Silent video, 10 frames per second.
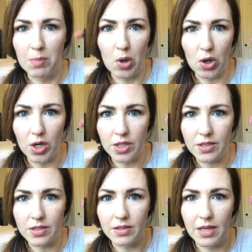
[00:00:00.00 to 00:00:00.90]

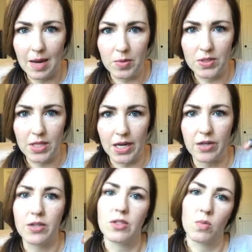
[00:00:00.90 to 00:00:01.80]
parts apple
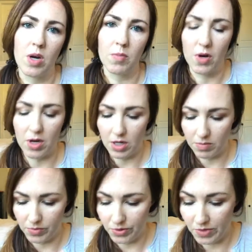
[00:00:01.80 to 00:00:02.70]
cider to 1
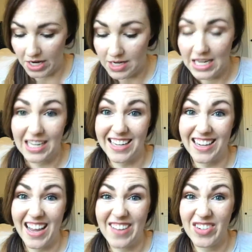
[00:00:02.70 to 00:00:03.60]
part blue red.
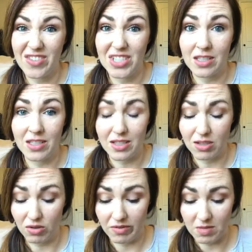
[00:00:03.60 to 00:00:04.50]
Again, I've never done this,
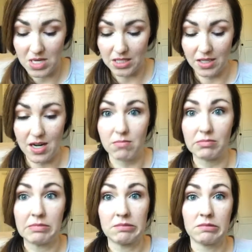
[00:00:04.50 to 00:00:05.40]
so if I mess it up,
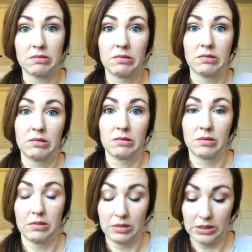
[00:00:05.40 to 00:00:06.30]

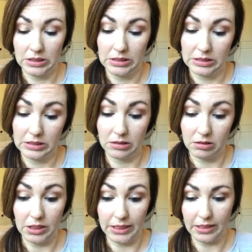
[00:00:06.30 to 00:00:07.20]

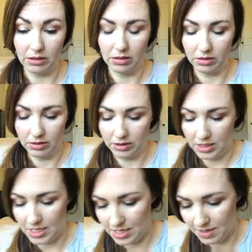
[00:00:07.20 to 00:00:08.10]
sorry.
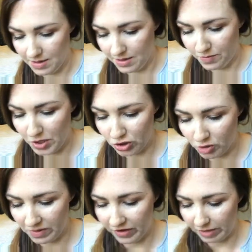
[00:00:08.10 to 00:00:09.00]
But it
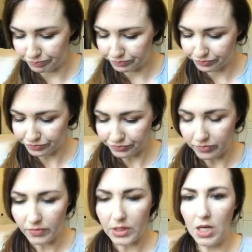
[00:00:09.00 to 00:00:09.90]
should be fun.
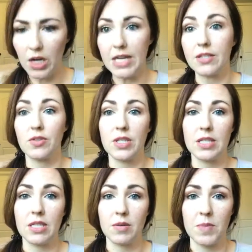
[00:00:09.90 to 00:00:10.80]
All right, so
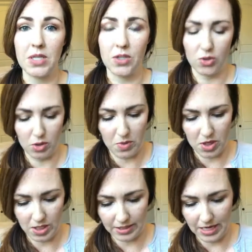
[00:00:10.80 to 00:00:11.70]
since I'm going to do 2
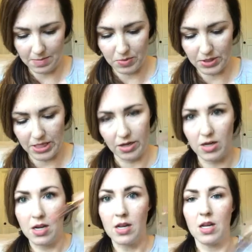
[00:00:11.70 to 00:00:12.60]
parts apple cider,
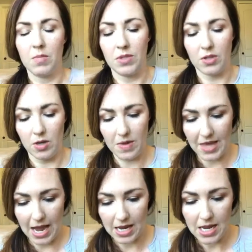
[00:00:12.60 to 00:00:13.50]
I'm going to start with
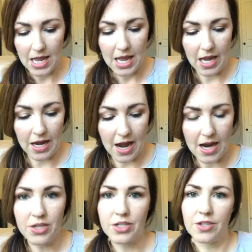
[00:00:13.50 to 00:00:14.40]
that. And
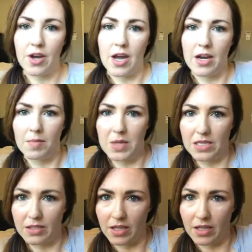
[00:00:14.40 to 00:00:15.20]
I just got a piece